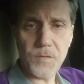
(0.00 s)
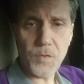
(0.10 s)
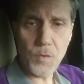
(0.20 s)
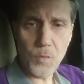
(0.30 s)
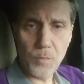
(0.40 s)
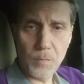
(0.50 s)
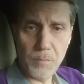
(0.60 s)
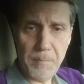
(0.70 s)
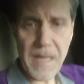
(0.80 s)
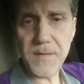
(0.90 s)
to
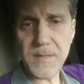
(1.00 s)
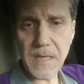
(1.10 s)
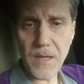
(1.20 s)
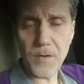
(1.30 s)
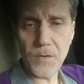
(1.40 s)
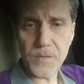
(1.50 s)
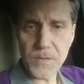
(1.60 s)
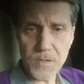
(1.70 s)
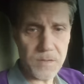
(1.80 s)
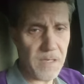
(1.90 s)
mend together to
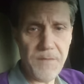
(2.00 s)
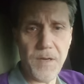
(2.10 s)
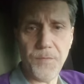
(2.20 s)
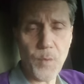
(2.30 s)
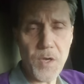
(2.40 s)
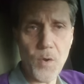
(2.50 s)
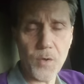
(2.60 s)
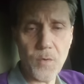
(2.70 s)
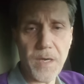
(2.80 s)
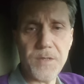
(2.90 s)
just even if we don't
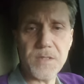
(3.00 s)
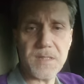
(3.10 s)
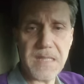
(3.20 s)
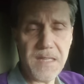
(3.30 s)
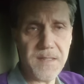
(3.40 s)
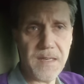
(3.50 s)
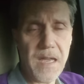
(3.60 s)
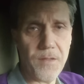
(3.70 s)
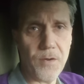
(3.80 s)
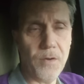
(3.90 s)
agree just get
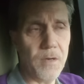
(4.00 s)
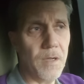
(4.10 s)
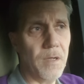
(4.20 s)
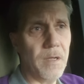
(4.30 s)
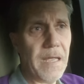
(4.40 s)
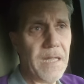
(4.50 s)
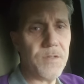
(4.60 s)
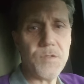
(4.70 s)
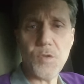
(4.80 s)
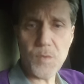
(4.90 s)
together
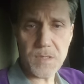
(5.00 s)
and do